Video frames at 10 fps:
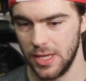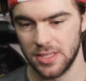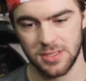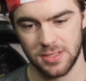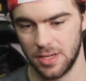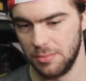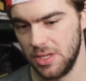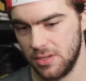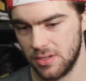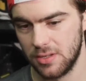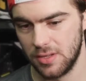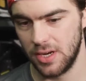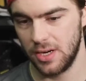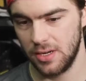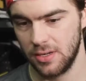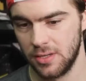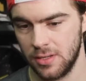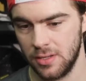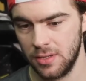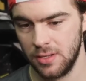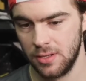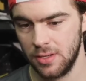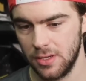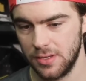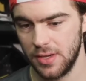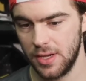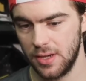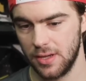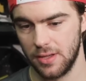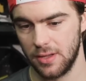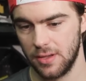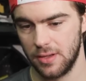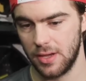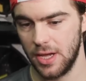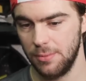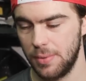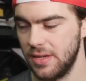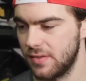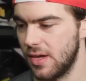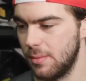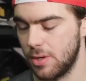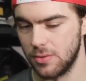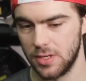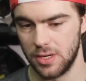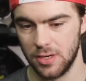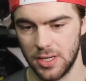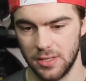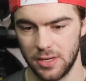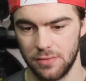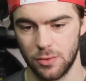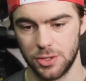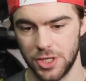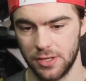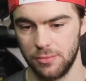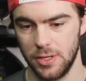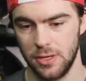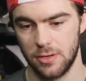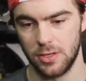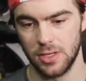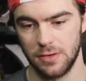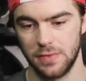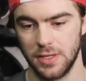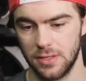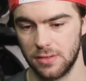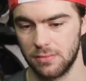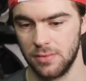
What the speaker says: Yes. I mean, it's a high-paced game out there. Like, they're forechecking really hard, and I think